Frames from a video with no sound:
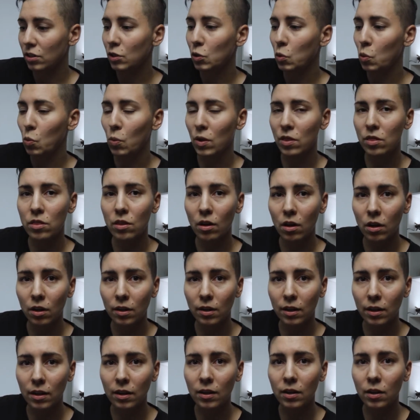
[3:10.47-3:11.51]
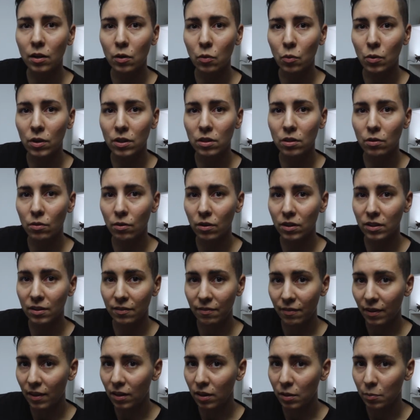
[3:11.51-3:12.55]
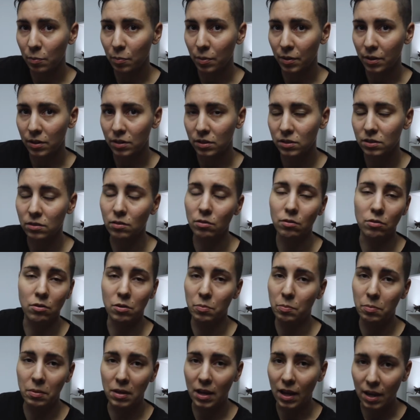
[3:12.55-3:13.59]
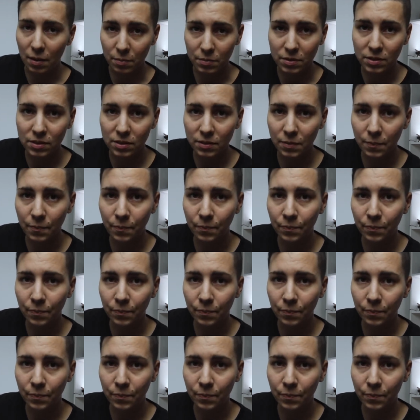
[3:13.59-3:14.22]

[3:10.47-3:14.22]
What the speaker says: when talking with your developers or PMs.